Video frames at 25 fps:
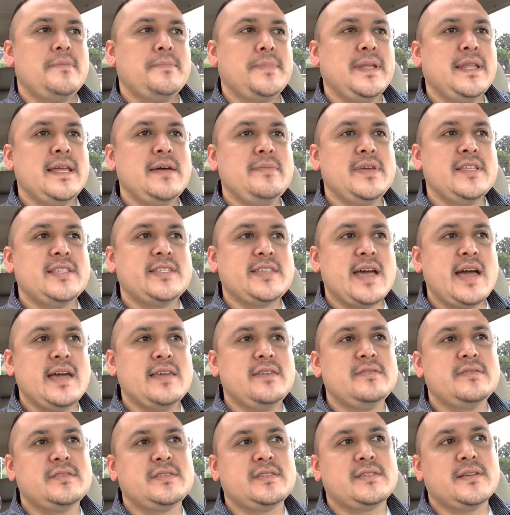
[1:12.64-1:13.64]
But let me tell
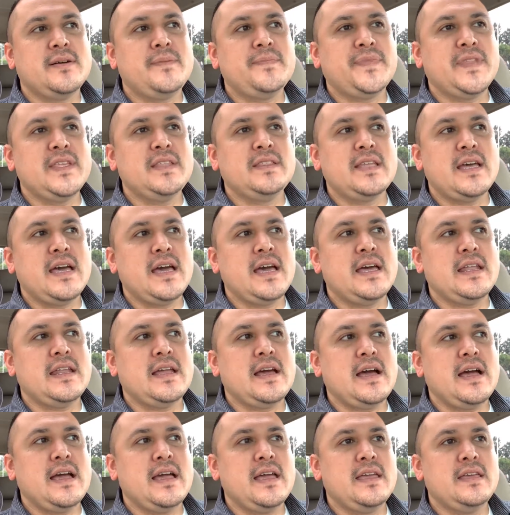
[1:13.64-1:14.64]
you something that
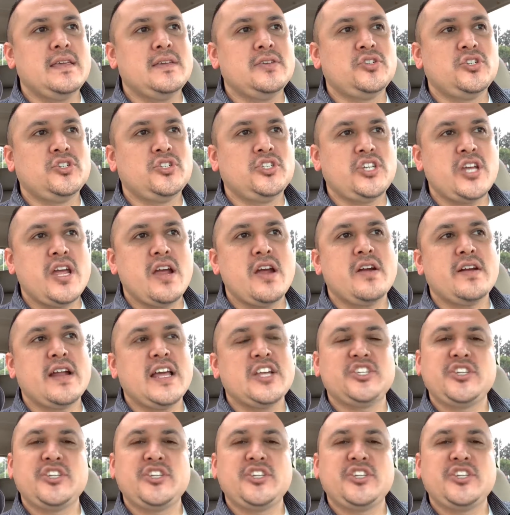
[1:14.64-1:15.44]
I shared.